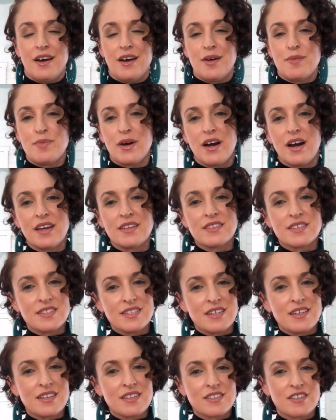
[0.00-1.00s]
Behind the
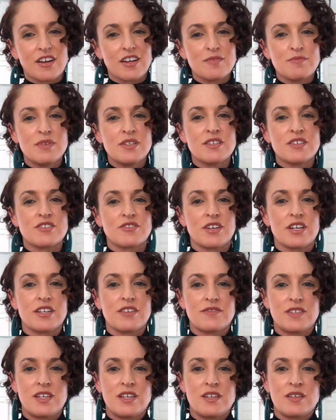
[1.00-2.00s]
scenes, our
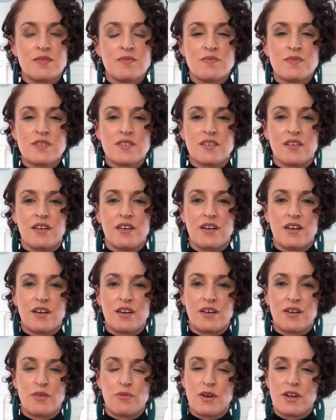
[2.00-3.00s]
administrative teams
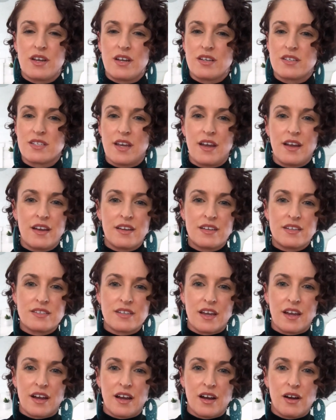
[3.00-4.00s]
are working day in and
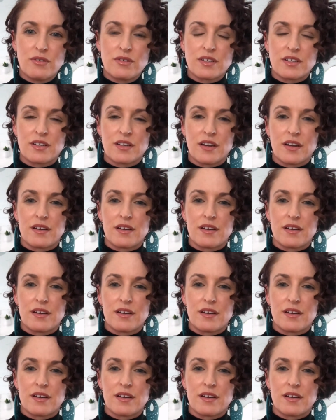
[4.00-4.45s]
day out.